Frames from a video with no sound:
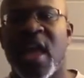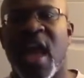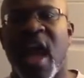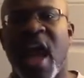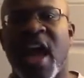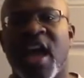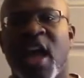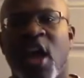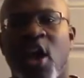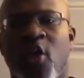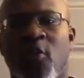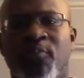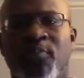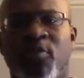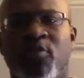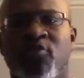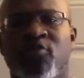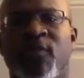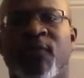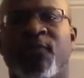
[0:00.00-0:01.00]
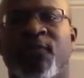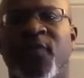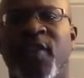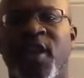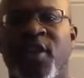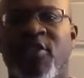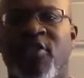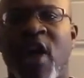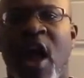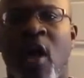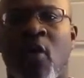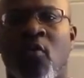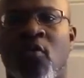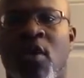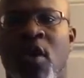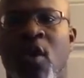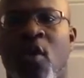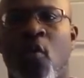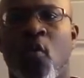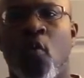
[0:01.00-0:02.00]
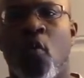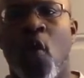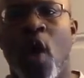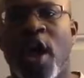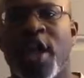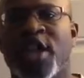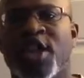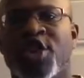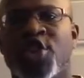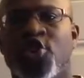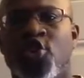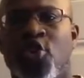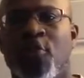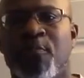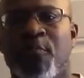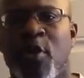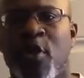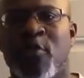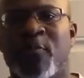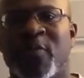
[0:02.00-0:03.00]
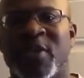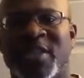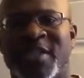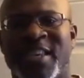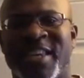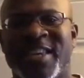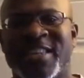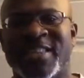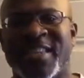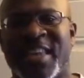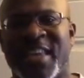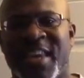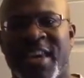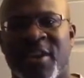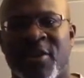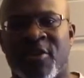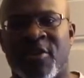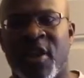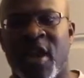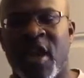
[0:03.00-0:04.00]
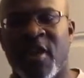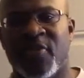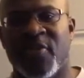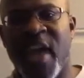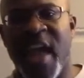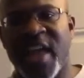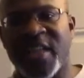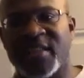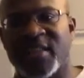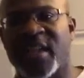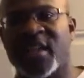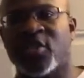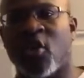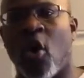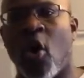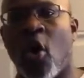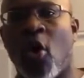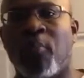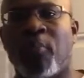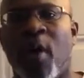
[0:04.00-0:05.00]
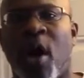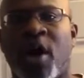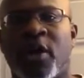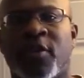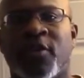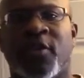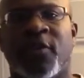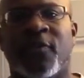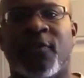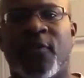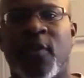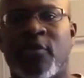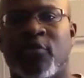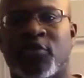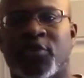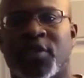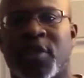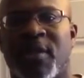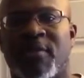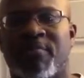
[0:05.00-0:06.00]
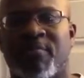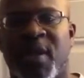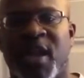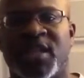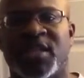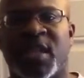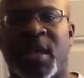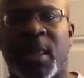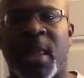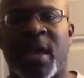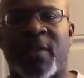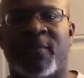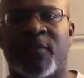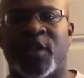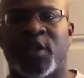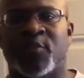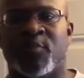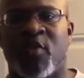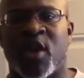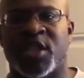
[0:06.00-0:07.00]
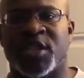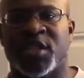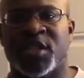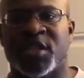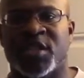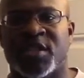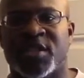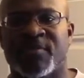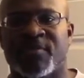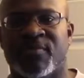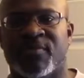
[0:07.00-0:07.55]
I help you figure out what your purpose is here. That is all part of the first basic life expressions.